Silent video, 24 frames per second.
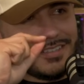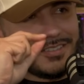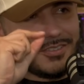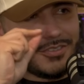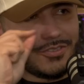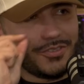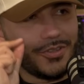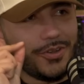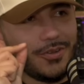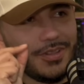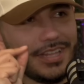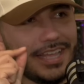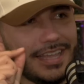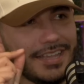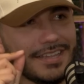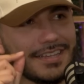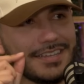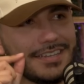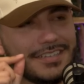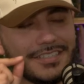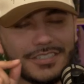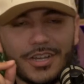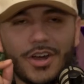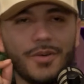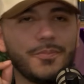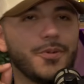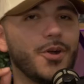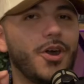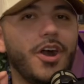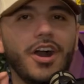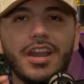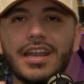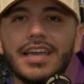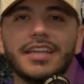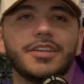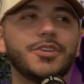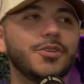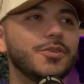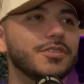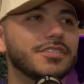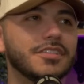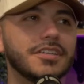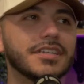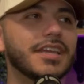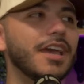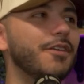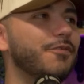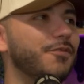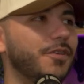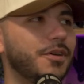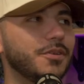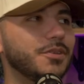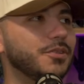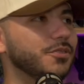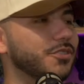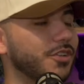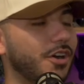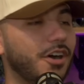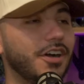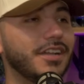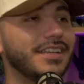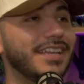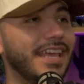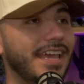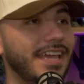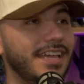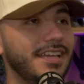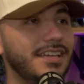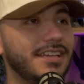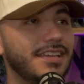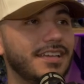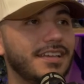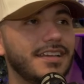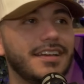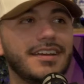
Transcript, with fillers: So like, cause all, all I do is look at photos all day,